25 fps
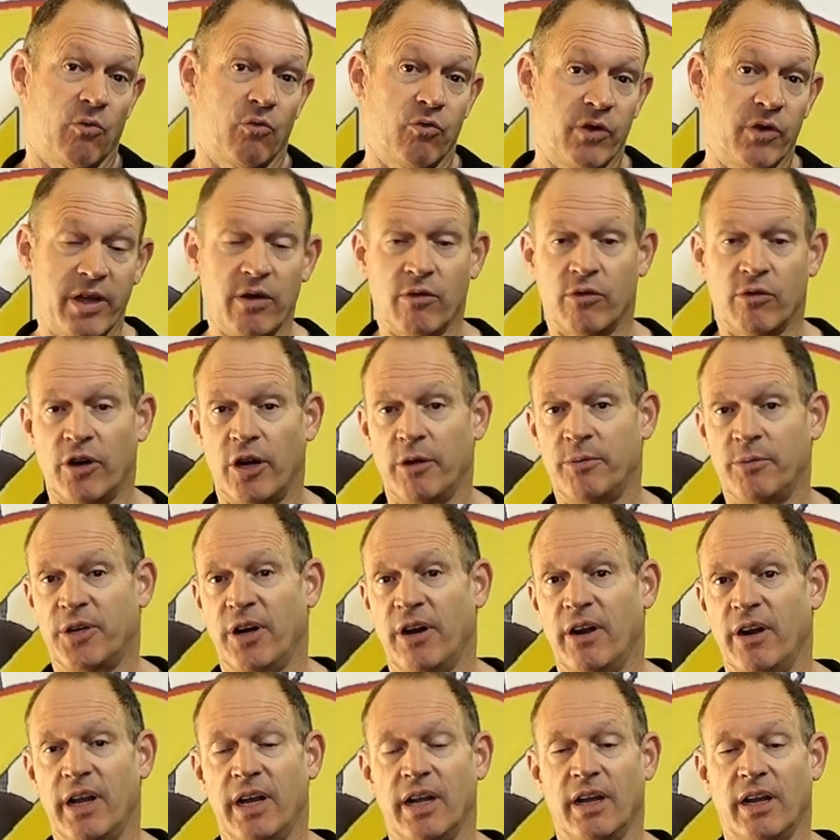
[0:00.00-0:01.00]
real group
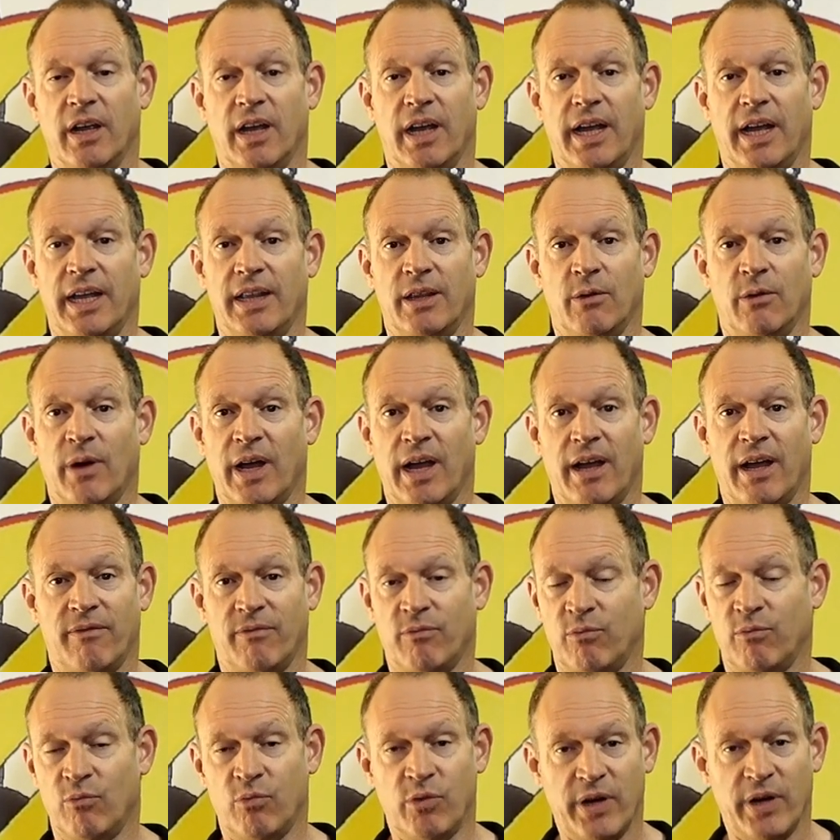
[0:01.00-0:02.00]
shooting in the way
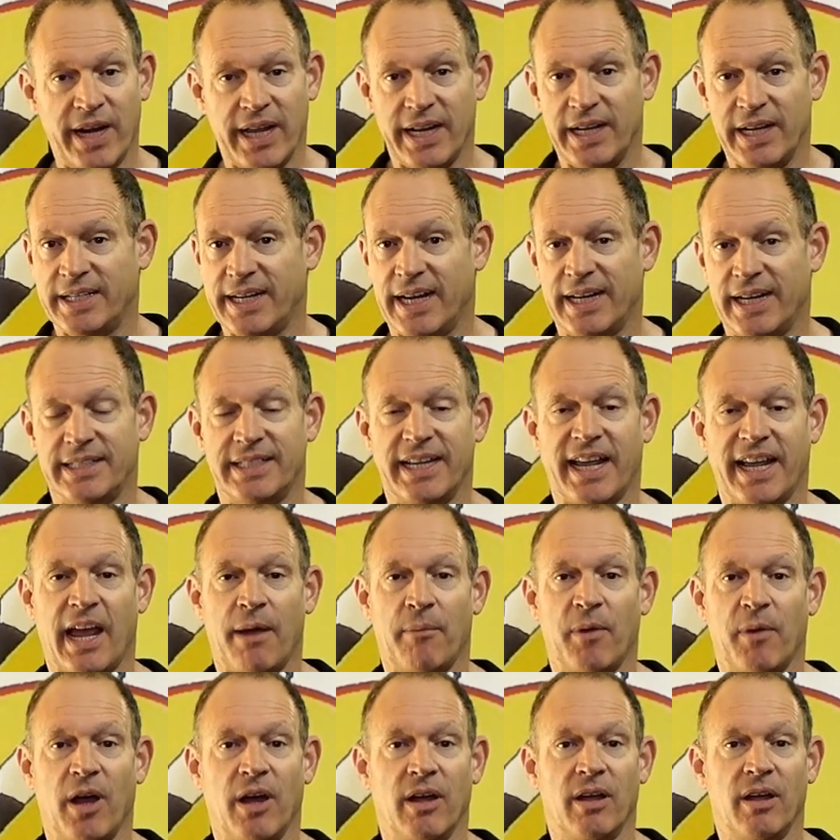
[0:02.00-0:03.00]
of really testing
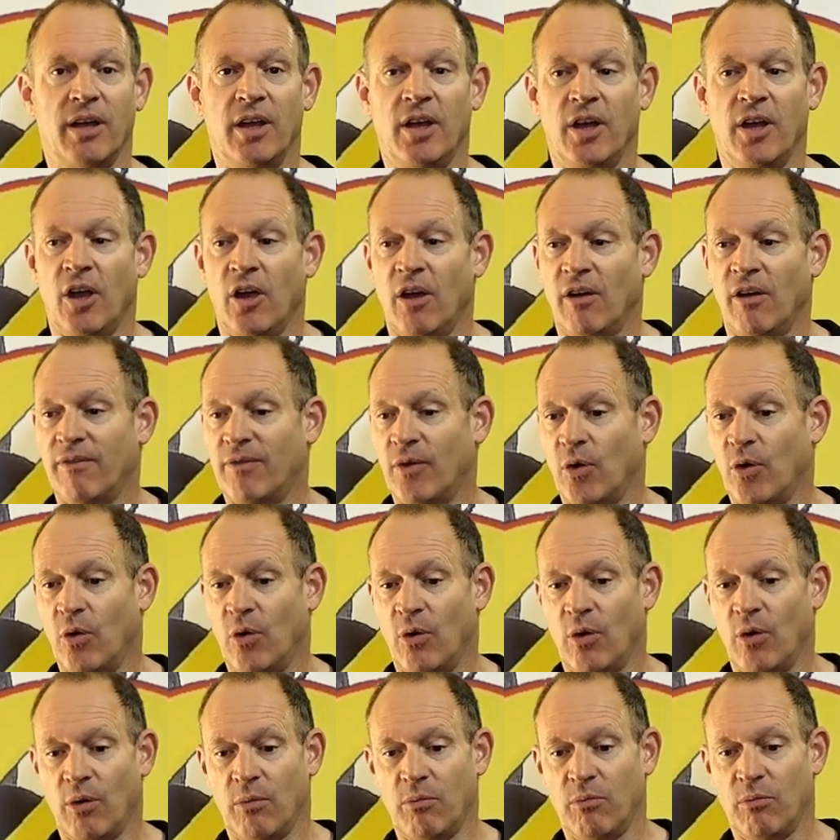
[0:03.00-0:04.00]
ammo
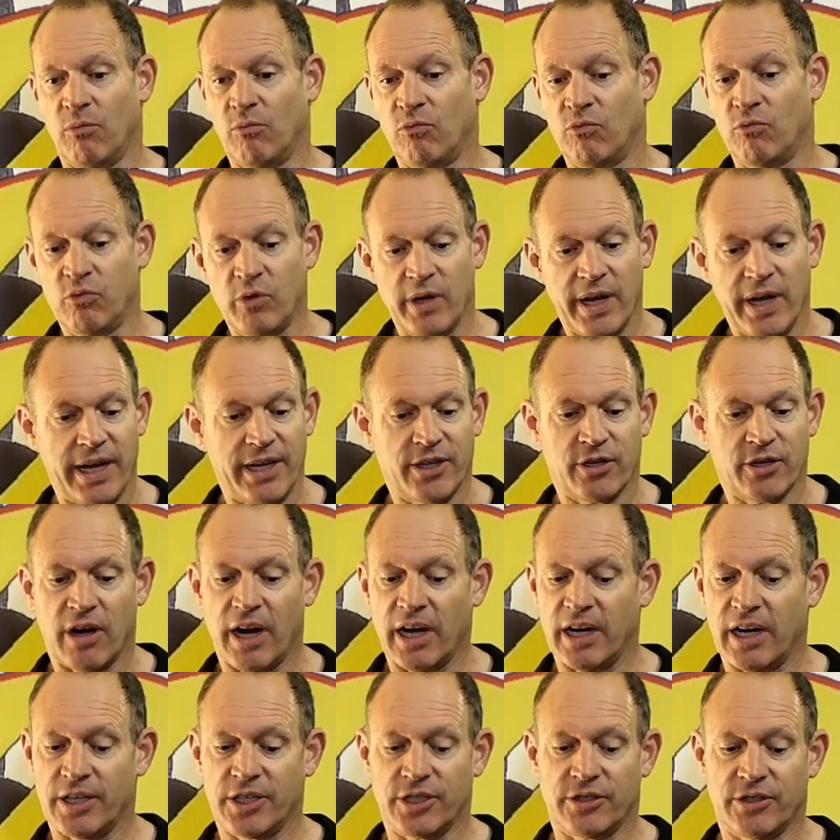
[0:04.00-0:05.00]
for really
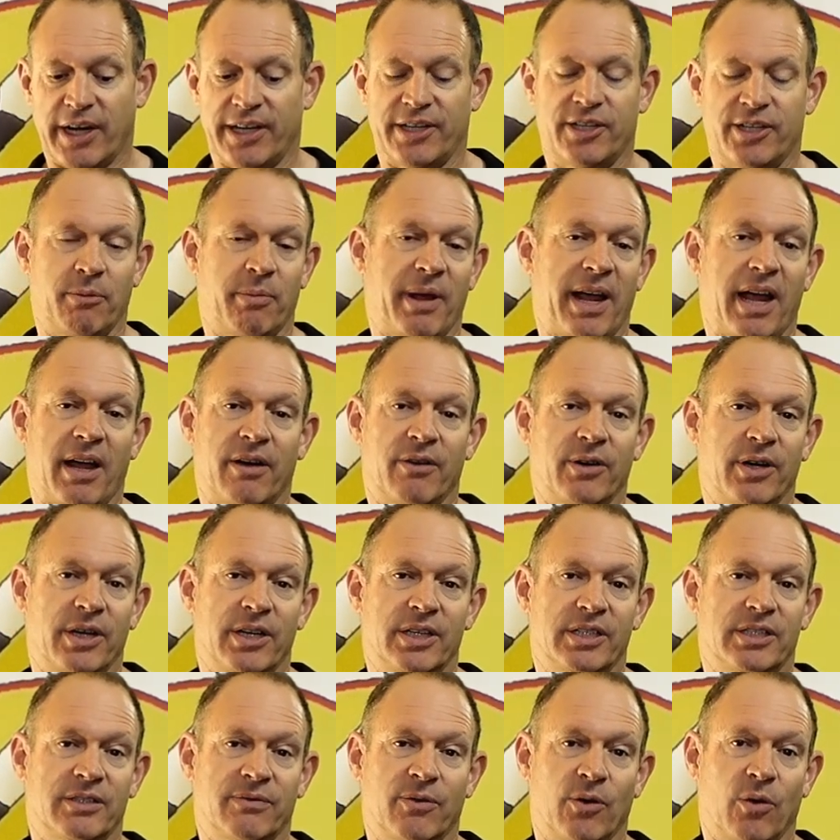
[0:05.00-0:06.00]
trying to stretch your
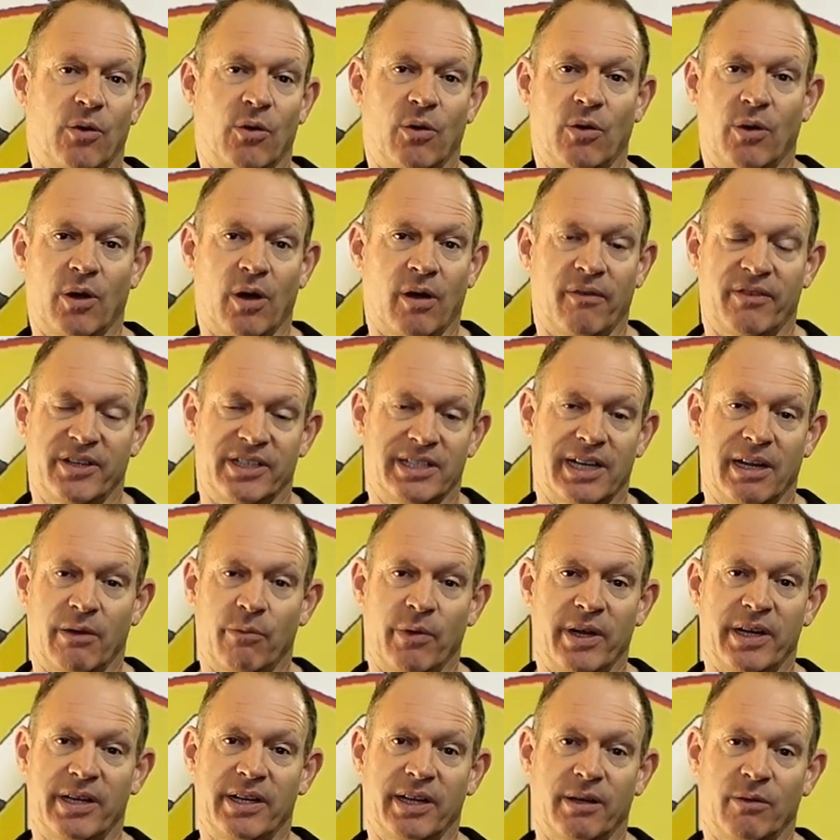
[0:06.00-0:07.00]
boundaries. For obviously,
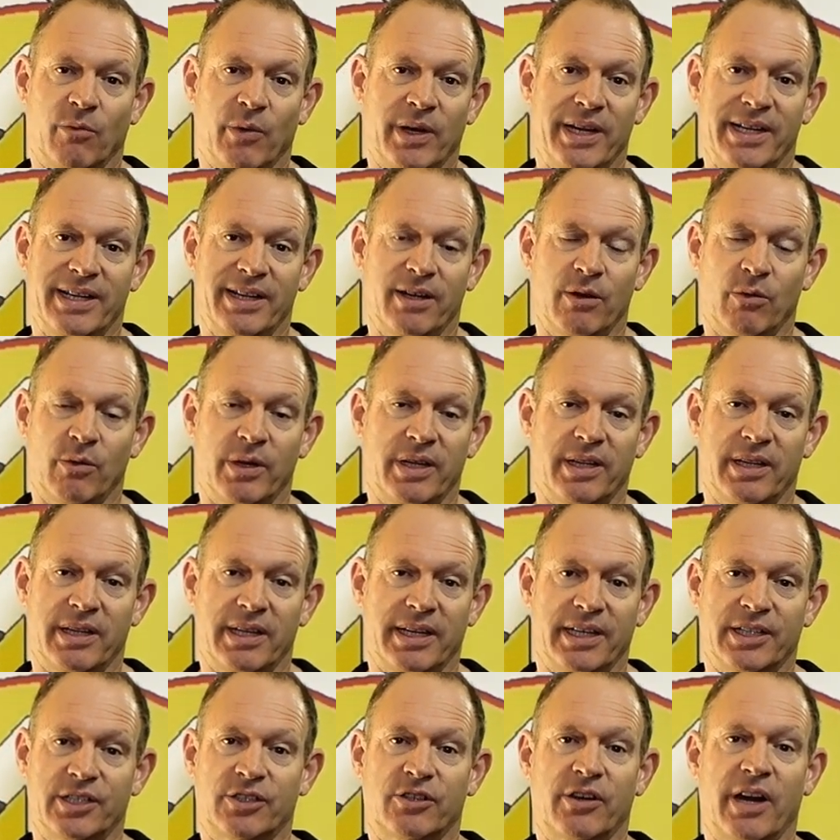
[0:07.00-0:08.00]
we de- we deal with
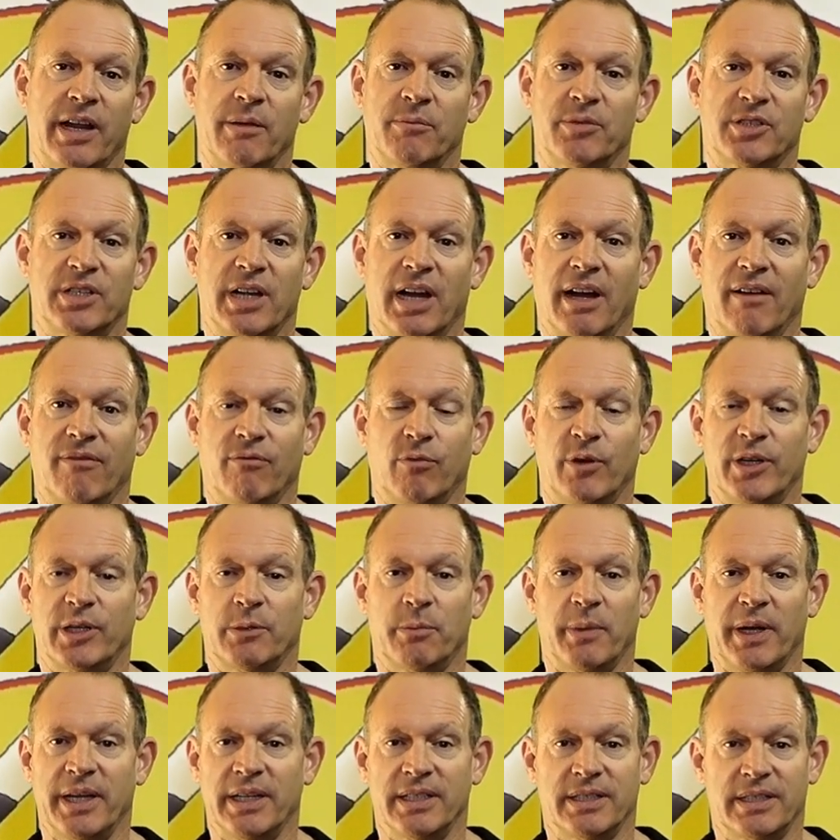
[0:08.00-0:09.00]
extreme stuff,
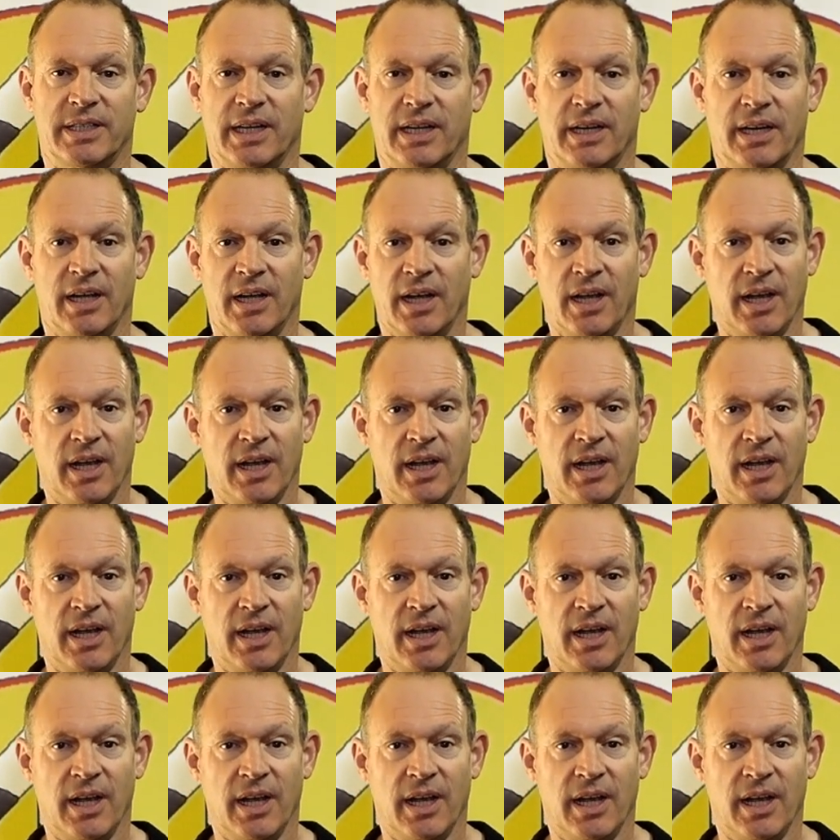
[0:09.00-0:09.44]
which means that